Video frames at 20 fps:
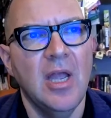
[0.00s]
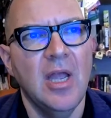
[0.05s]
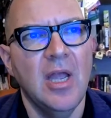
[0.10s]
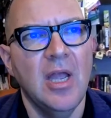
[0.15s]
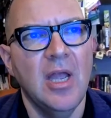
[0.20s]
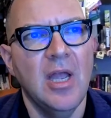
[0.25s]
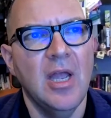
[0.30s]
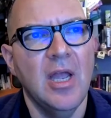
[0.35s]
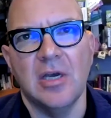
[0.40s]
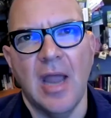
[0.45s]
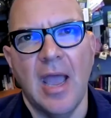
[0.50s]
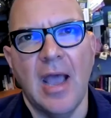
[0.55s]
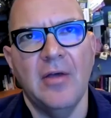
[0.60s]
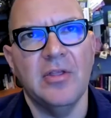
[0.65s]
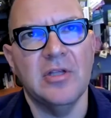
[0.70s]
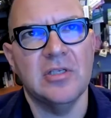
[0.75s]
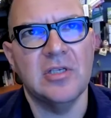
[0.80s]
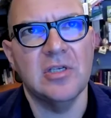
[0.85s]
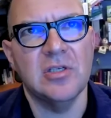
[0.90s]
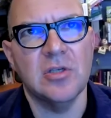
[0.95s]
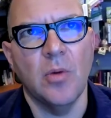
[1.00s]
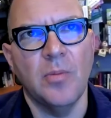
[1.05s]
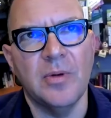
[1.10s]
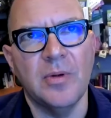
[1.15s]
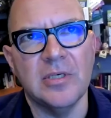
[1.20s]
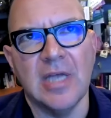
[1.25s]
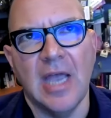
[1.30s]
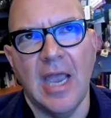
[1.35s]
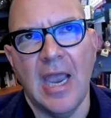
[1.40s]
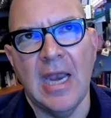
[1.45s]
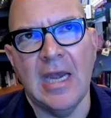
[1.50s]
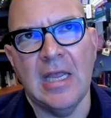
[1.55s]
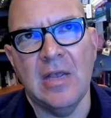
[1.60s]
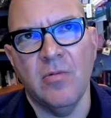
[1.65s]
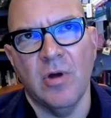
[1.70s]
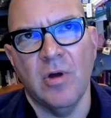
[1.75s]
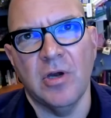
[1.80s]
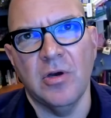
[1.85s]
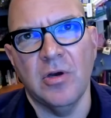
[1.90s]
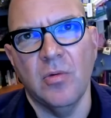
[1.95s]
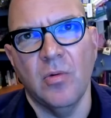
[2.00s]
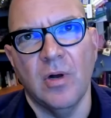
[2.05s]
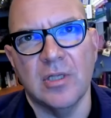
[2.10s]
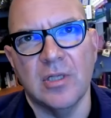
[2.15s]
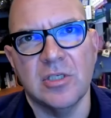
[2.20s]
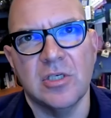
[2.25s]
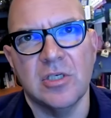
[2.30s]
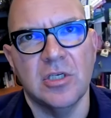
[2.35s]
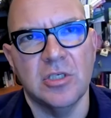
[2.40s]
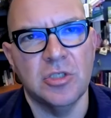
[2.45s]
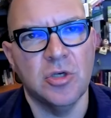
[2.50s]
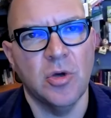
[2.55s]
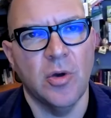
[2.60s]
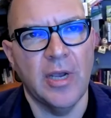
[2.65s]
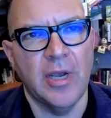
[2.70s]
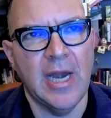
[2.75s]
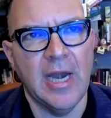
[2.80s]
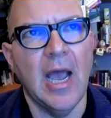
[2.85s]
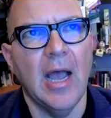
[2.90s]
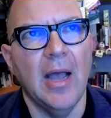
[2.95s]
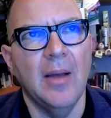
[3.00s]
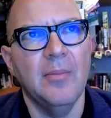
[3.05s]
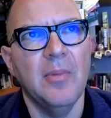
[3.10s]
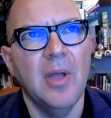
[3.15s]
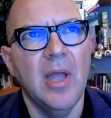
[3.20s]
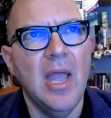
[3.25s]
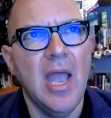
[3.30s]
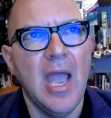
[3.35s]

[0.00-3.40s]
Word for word: And they said, now this is open to anyone who wants to join up.